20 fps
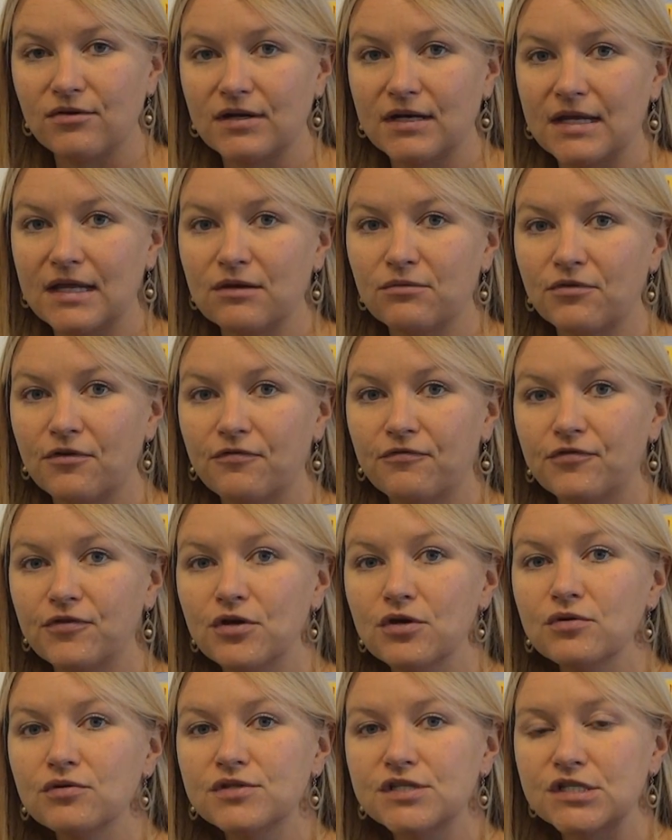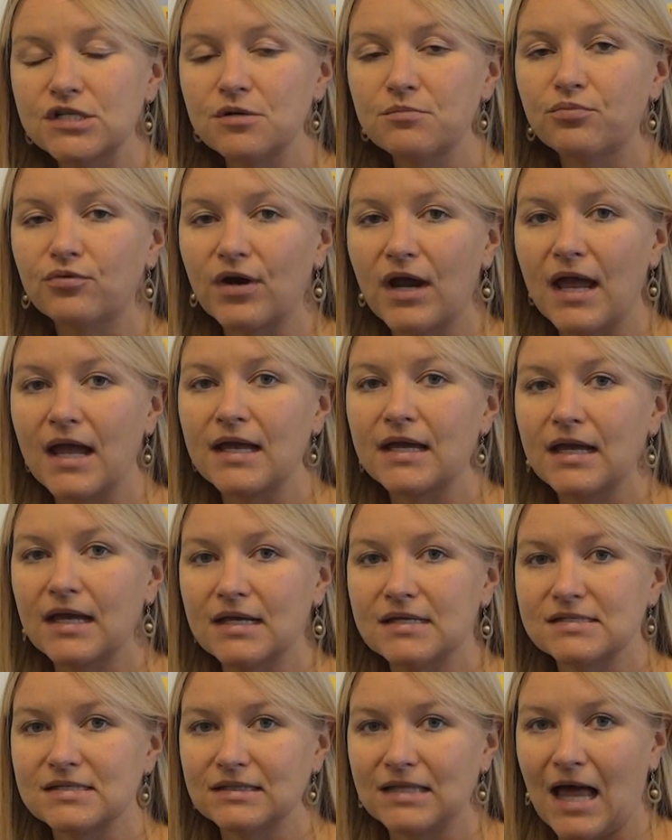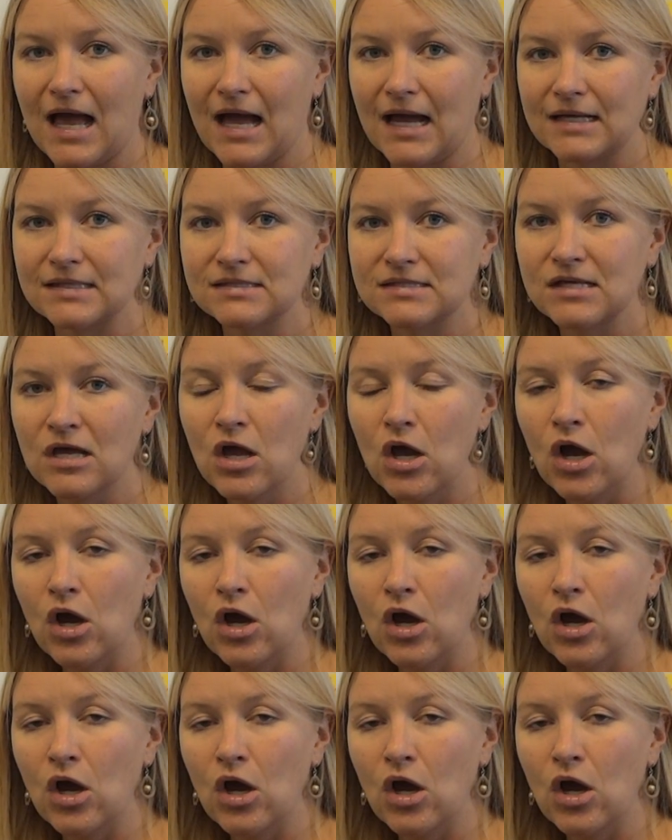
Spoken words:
and he refused to break his lines.